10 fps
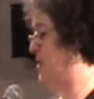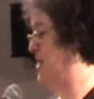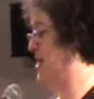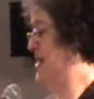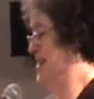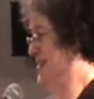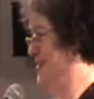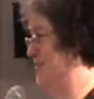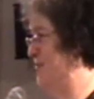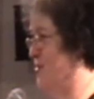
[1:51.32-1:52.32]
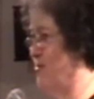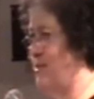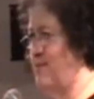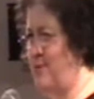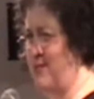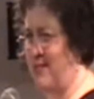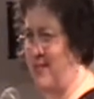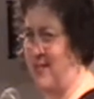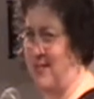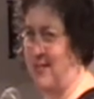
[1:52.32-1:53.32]
Then, if you're not a
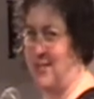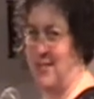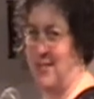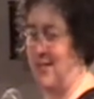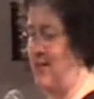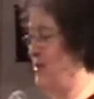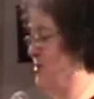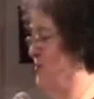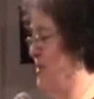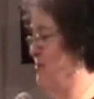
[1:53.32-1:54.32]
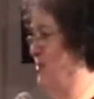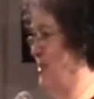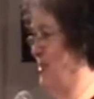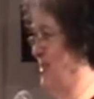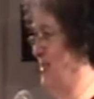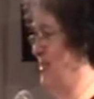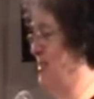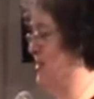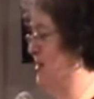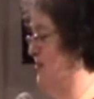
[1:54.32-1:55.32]
botanist, you might not understand the
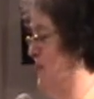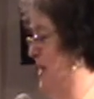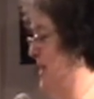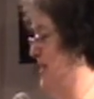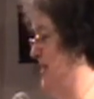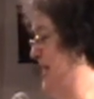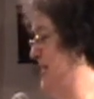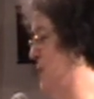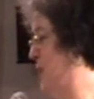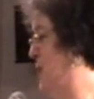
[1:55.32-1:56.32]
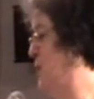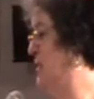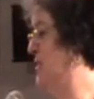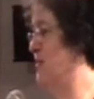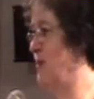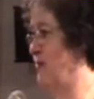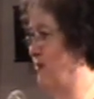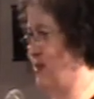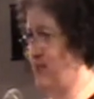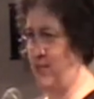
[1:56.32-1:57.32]
title of my next poem, which is my
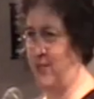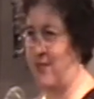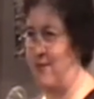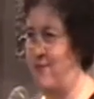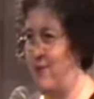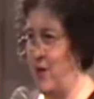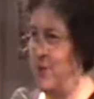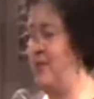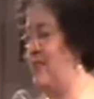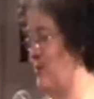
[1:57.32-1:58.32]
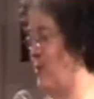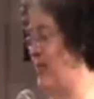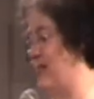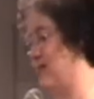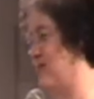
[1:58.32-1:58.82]
first and so far only sonnet.